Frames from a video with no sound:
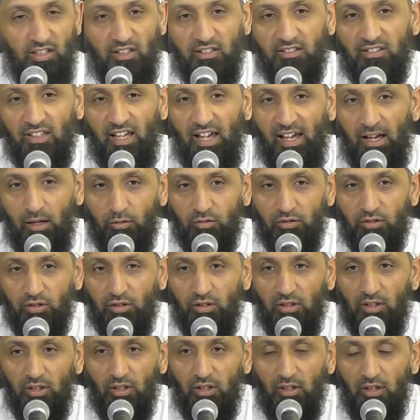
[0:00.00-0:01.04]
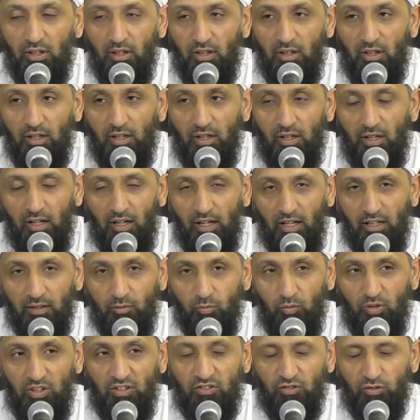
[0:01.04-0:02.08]
us out,
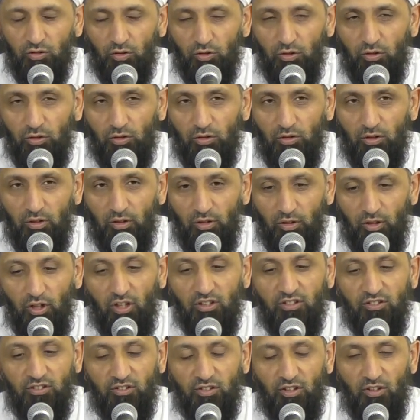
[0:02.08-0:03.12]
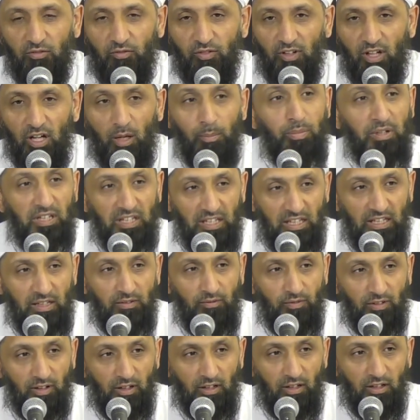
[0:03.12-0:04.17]
and we saw lots of
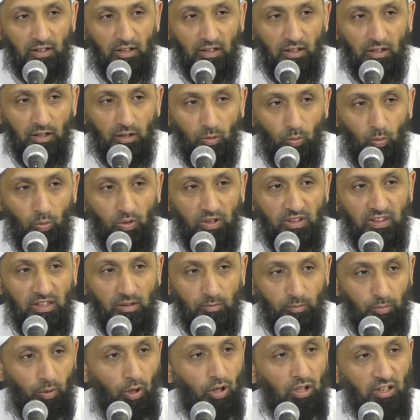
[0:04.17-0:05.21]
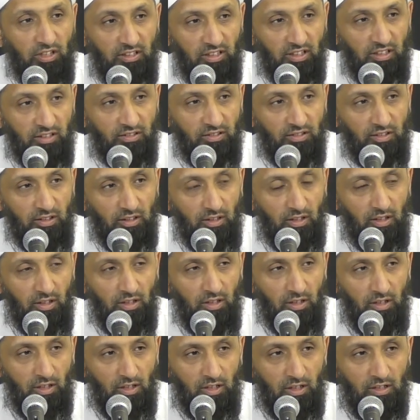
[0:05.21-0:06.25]
upheaval within politics.
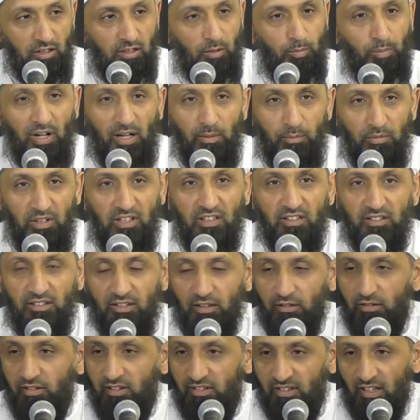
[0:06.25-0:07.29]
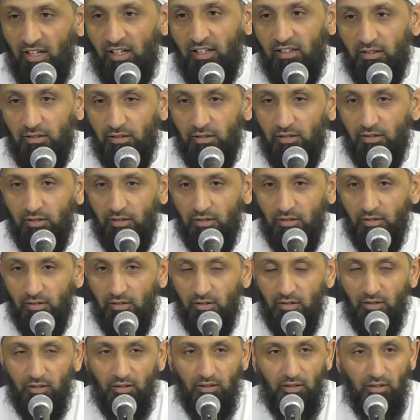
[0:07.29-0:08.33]
The Prime Minister resigned,
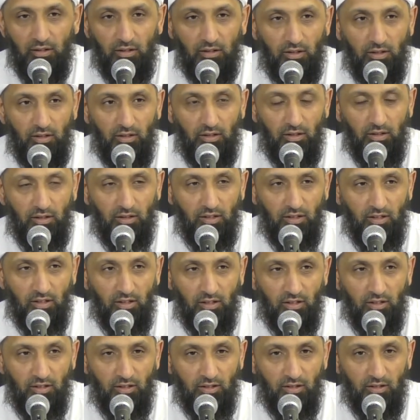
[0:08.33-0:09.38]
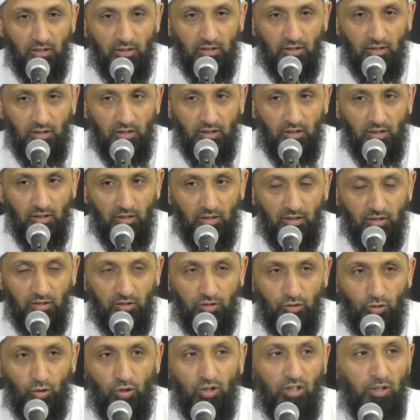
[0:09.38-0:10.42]
the
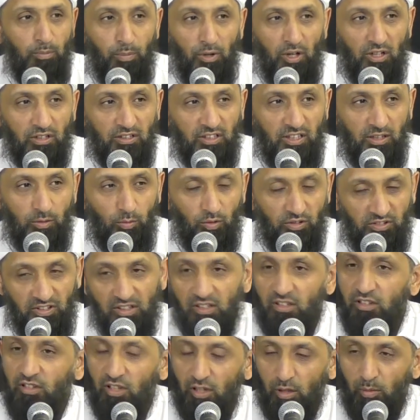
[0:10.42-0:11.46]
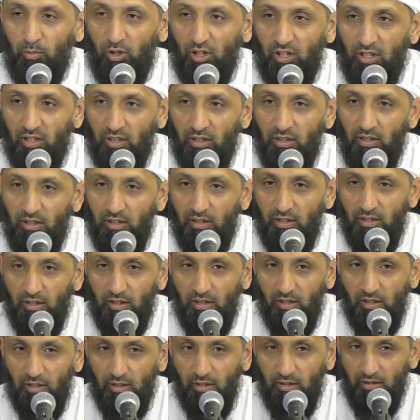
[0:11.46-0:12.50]
Tory party was in turmoil,
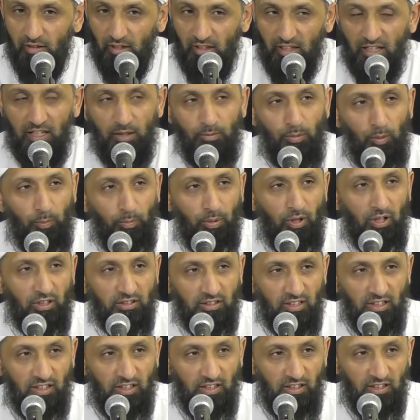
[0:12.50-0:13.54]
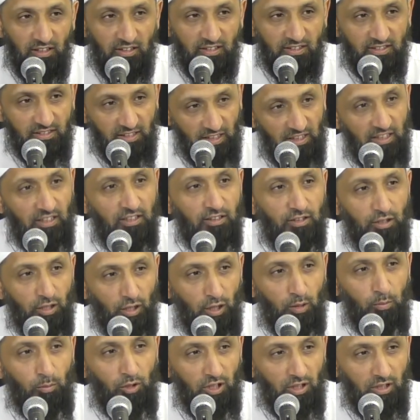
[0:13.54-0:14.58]
the Labour Party is still in
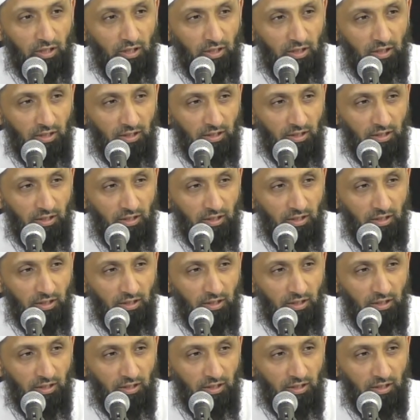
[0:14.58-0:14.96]
turmoil,